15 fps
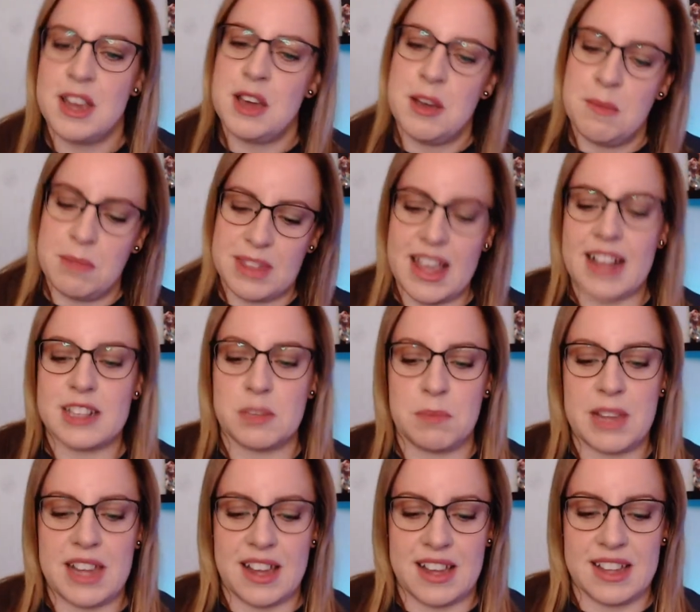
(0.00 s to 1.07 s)
but that's
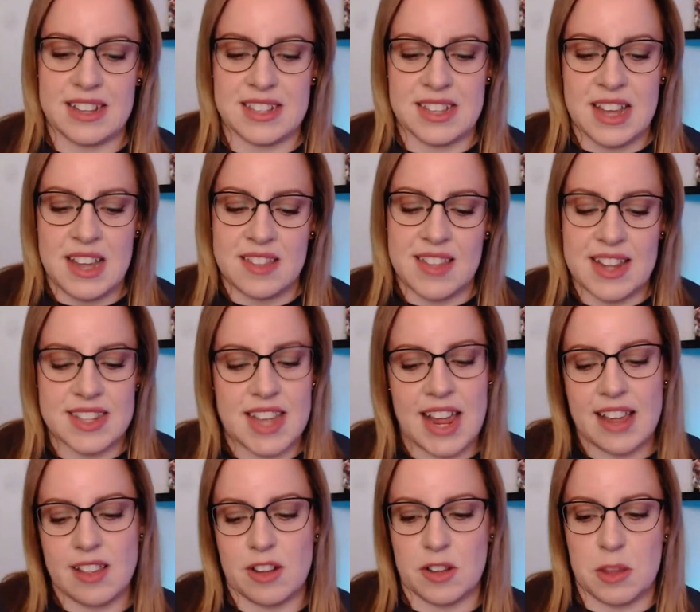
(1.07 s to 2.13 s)
because they
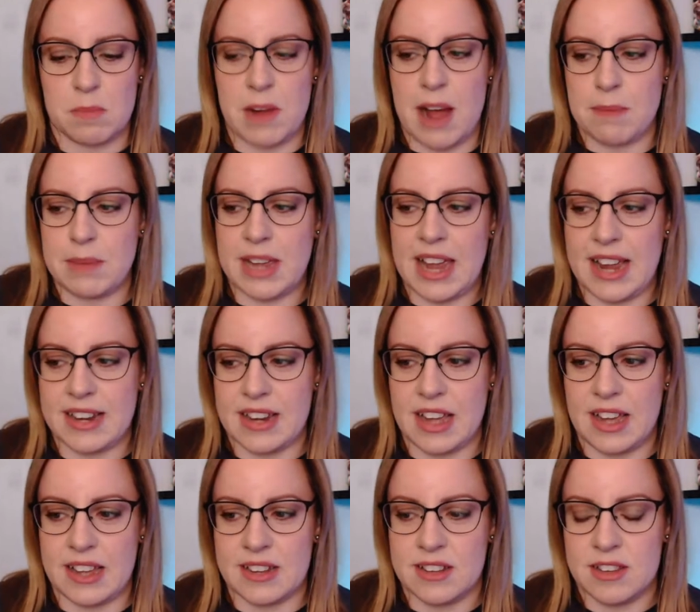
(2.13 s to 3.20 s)
tailor the
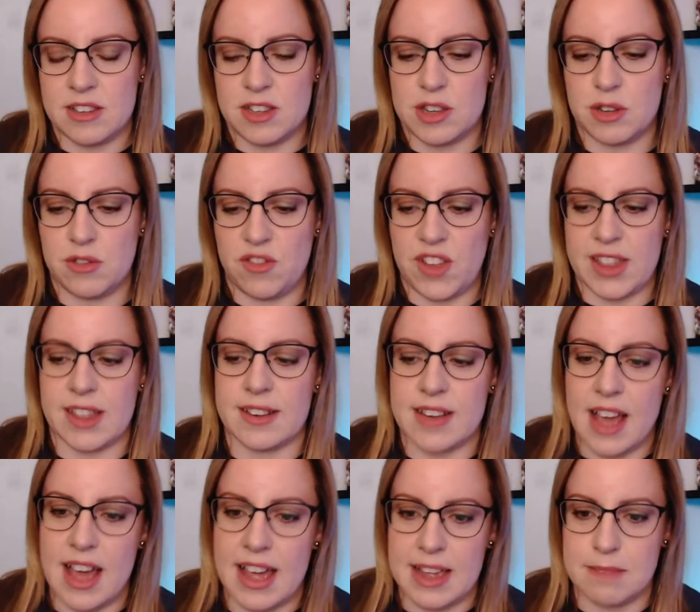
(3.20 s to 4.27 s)
propaganda to fit the
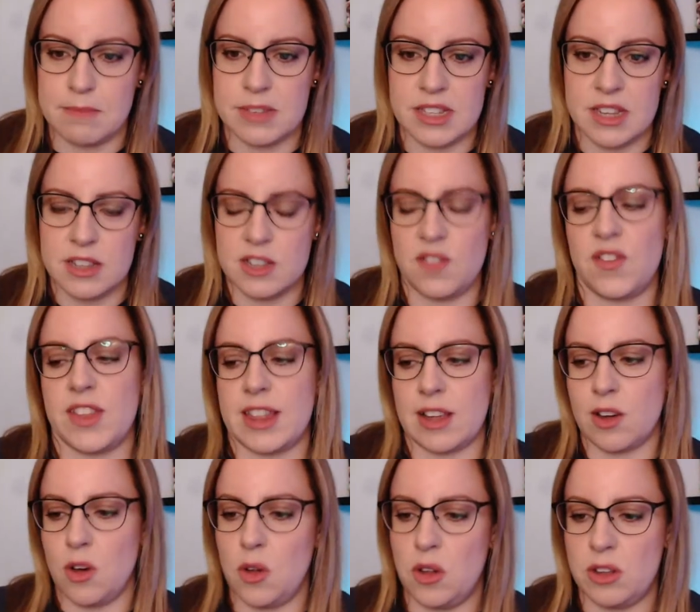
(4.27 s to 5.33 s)
times, to fit the
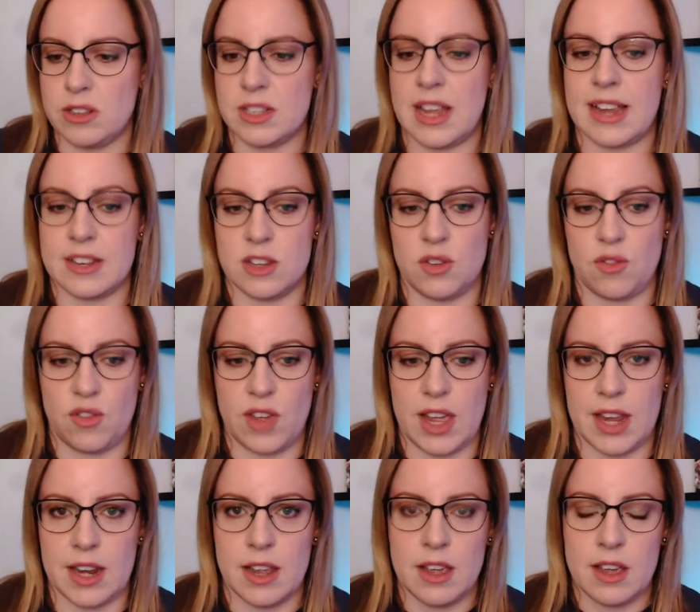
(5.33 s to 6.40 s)
goals, and to
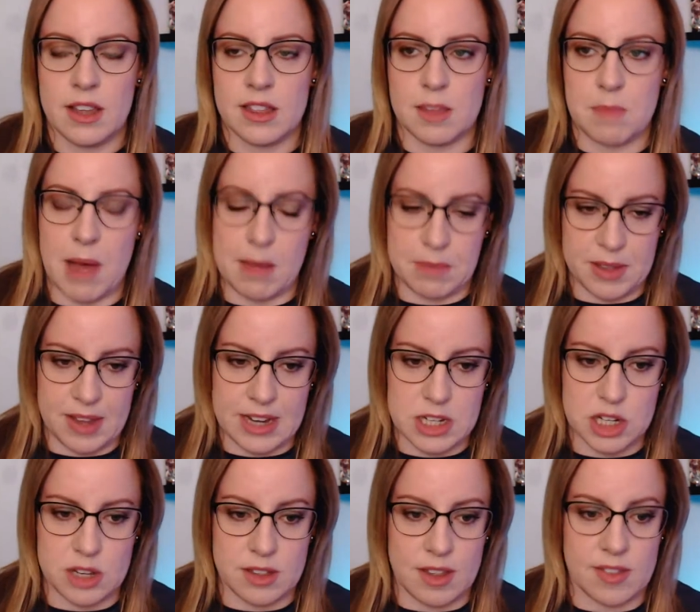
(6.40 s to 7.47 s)
fit the
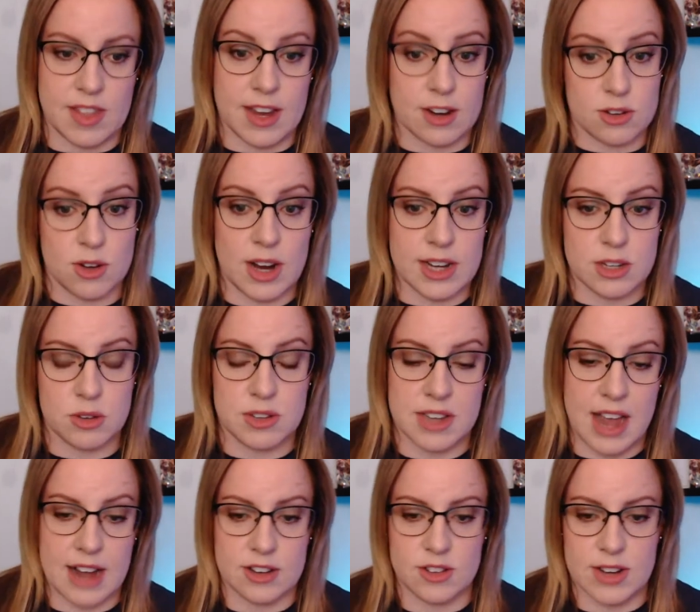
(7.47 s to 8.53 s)
population that they are trying to
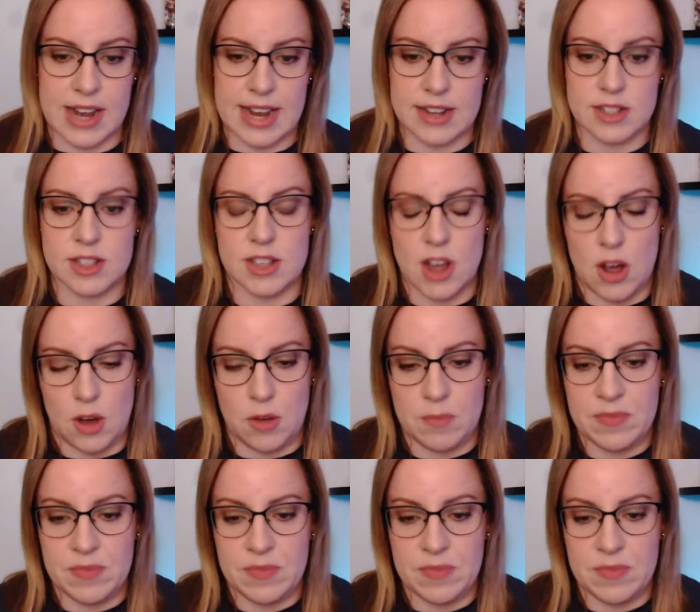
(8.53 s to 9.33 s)
indoctrinate. So